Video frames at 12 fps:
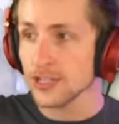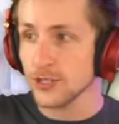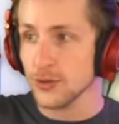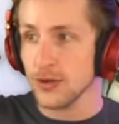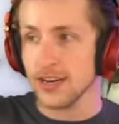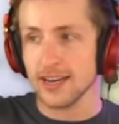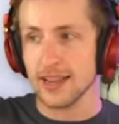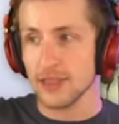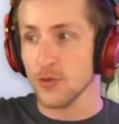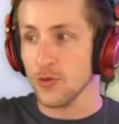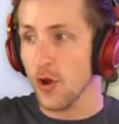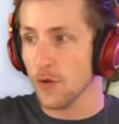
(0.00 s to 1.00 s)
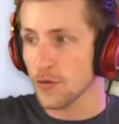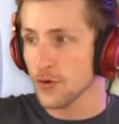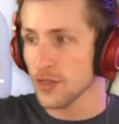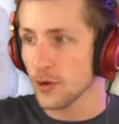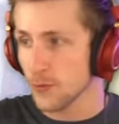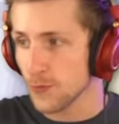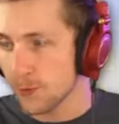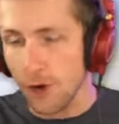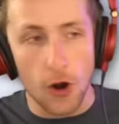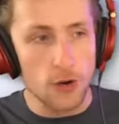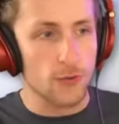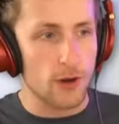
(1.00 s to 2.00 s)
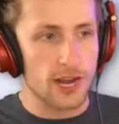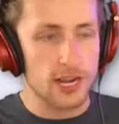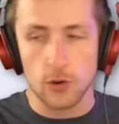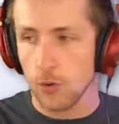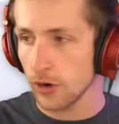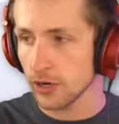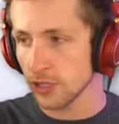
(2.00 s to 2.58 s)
dude dude, over in the far right corner,